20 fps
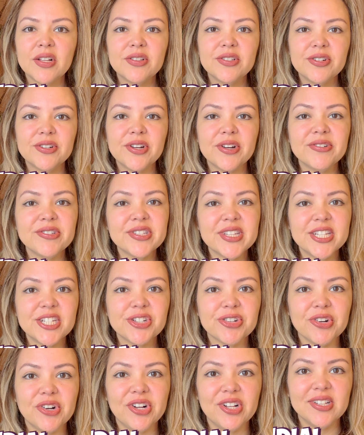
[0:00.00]
glucose
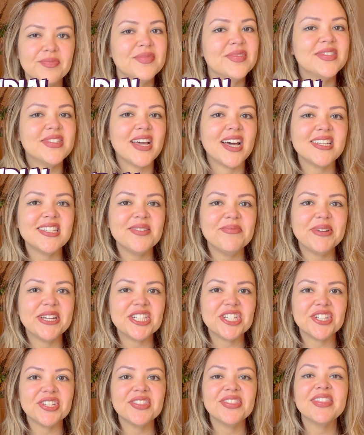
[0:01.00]
control, not to
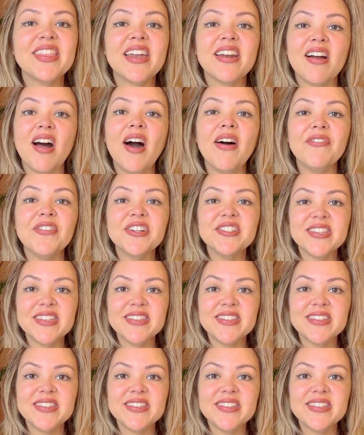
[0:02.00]
mention that it offers